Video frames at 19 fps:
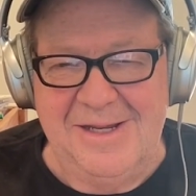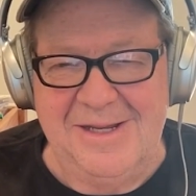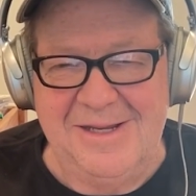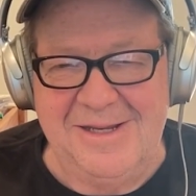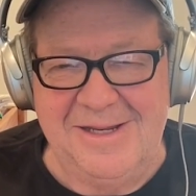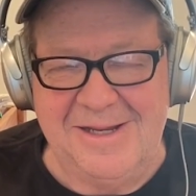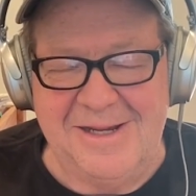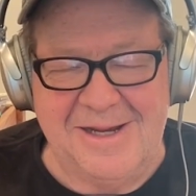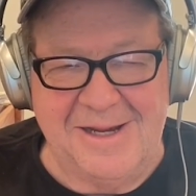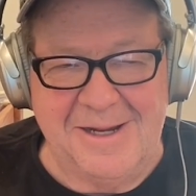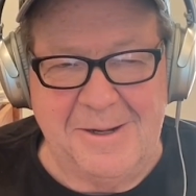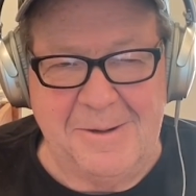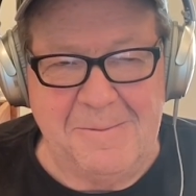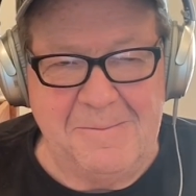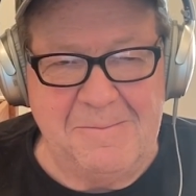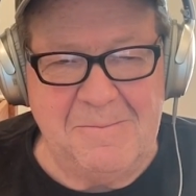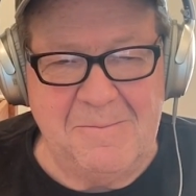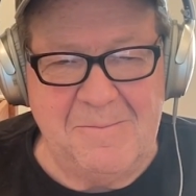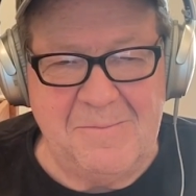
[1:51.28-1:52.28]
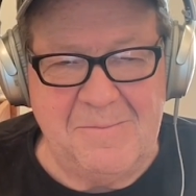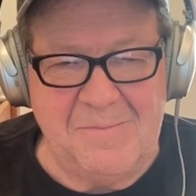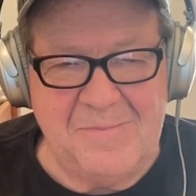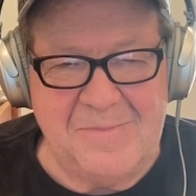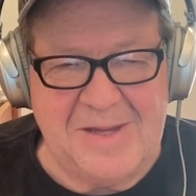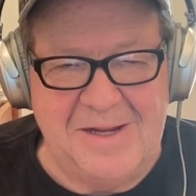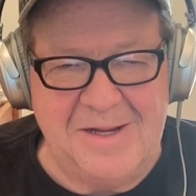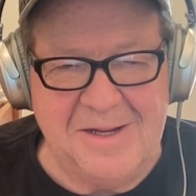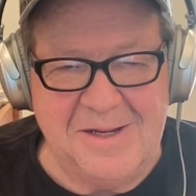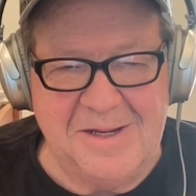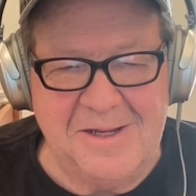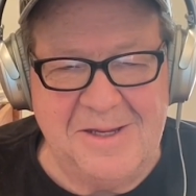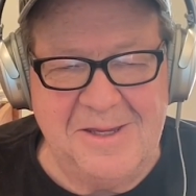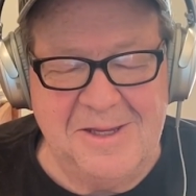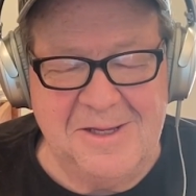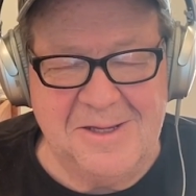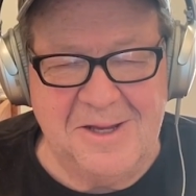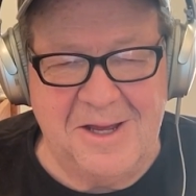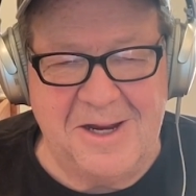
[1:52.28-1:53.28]
yeah, a
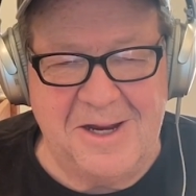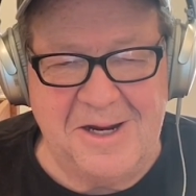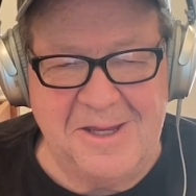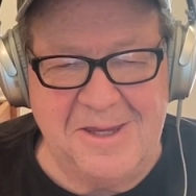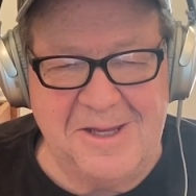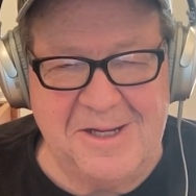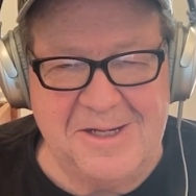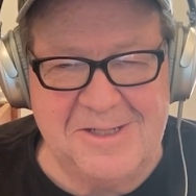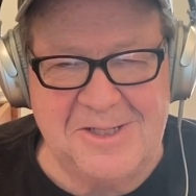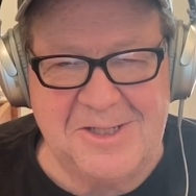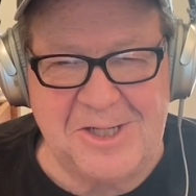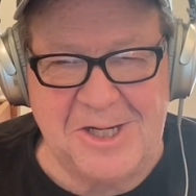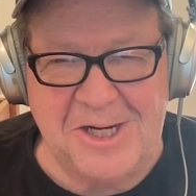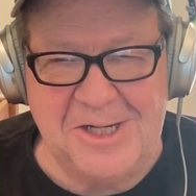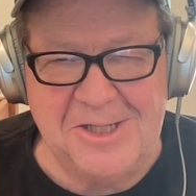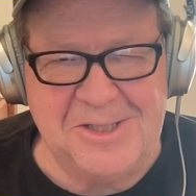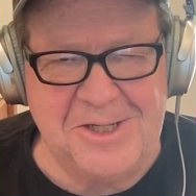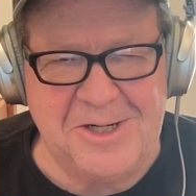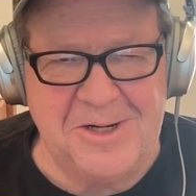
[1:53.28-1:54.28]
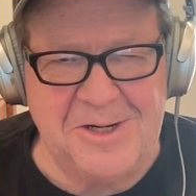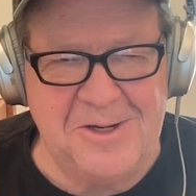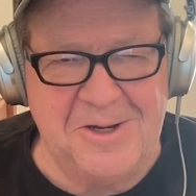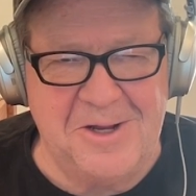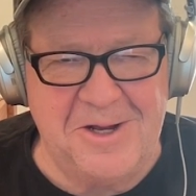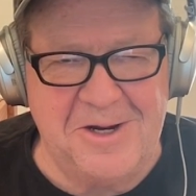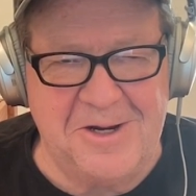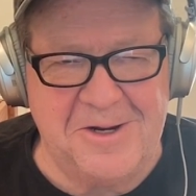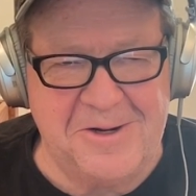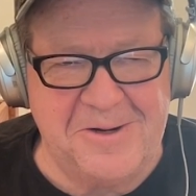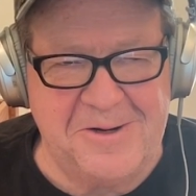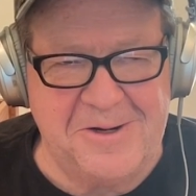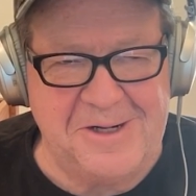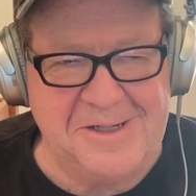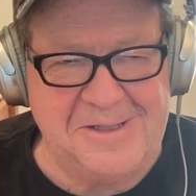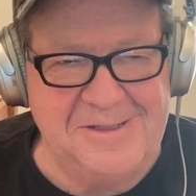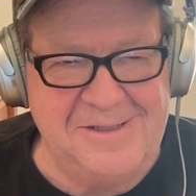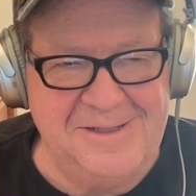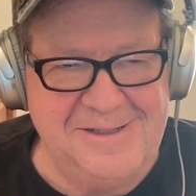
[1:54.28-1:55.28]
lot of things change in a lot of
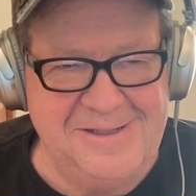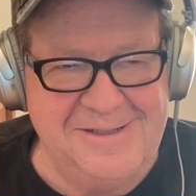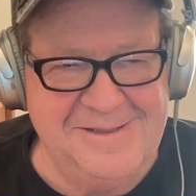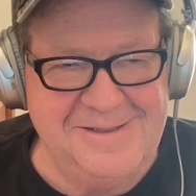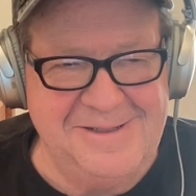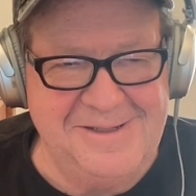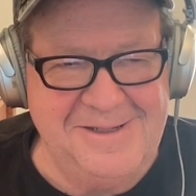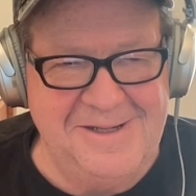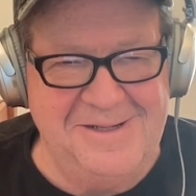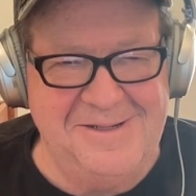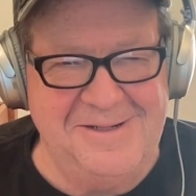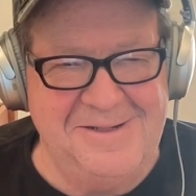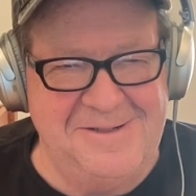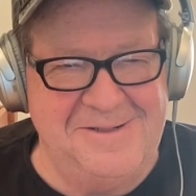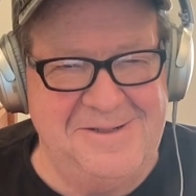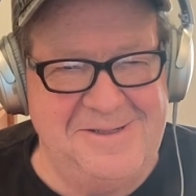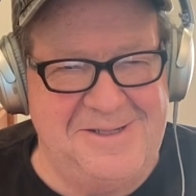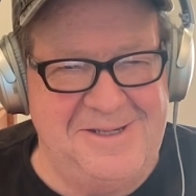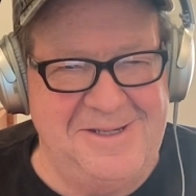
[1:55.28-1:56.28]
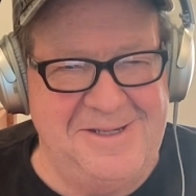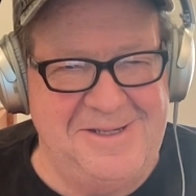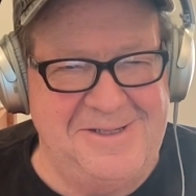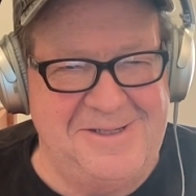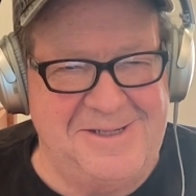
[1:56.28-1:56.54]
hurry these